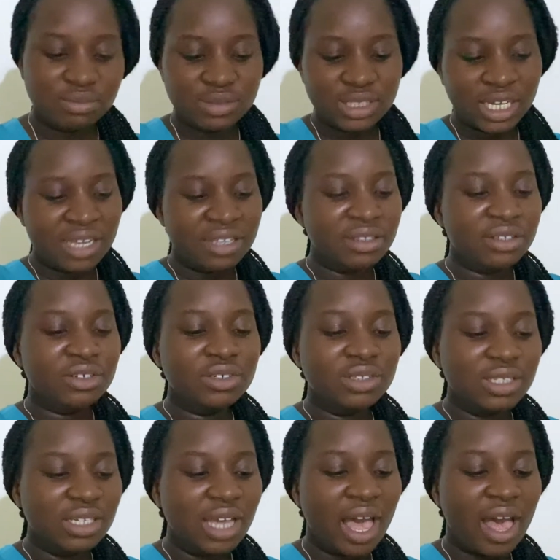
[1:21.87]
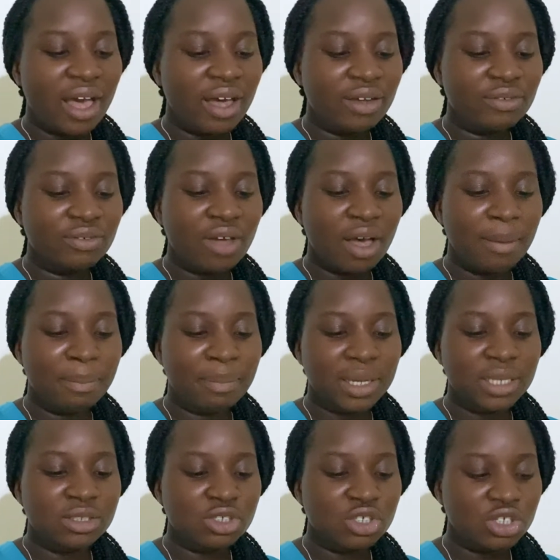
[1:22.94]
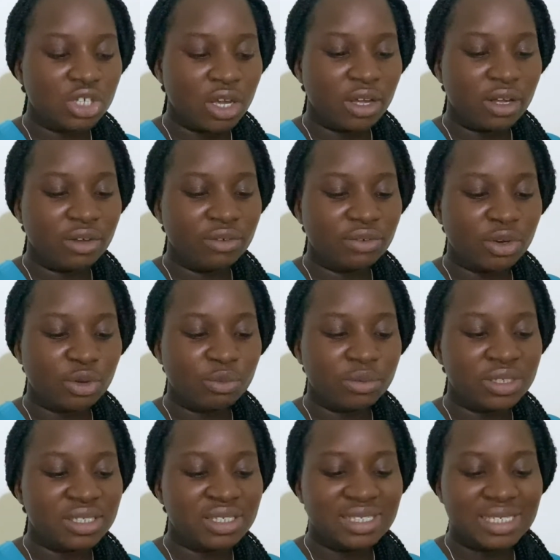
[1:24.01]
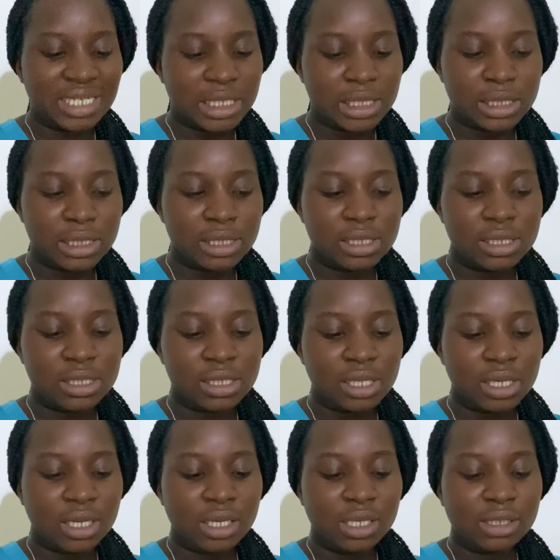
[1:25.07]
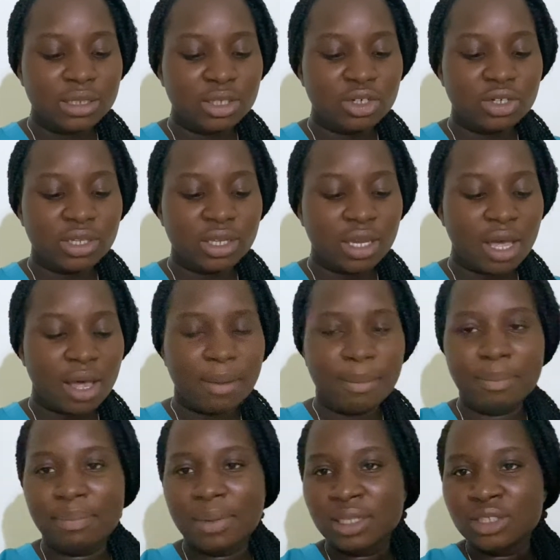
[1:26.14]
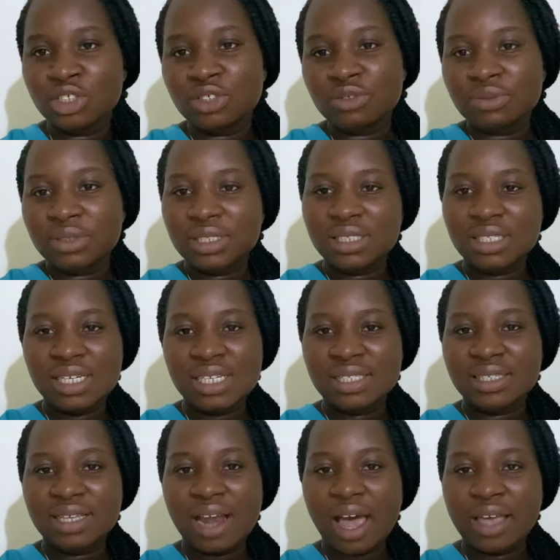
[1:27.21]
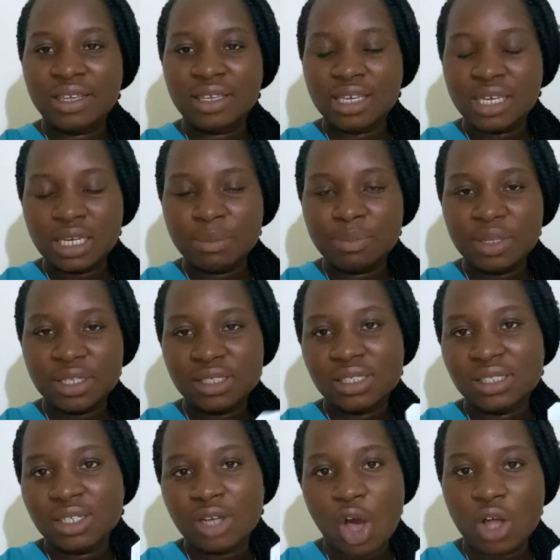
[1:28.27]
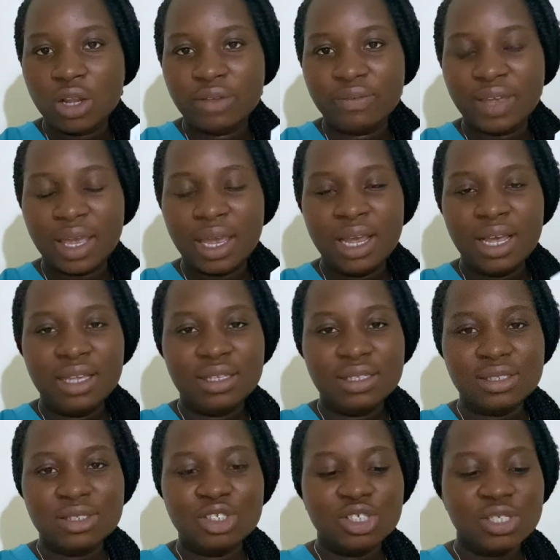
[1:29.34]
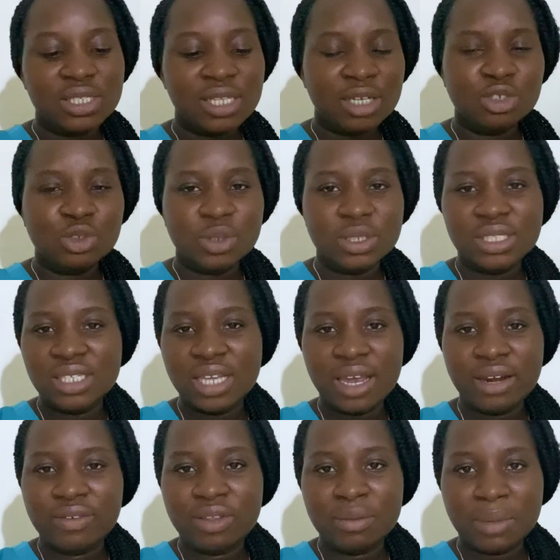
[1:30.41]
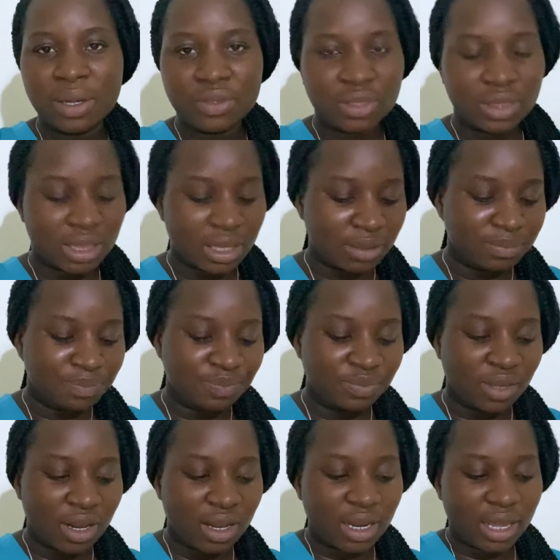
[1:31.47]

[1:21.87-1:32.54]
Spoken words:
I literally have a bunch of receipts, that I keep. This isn't all of it. This is just like towards the end of the month.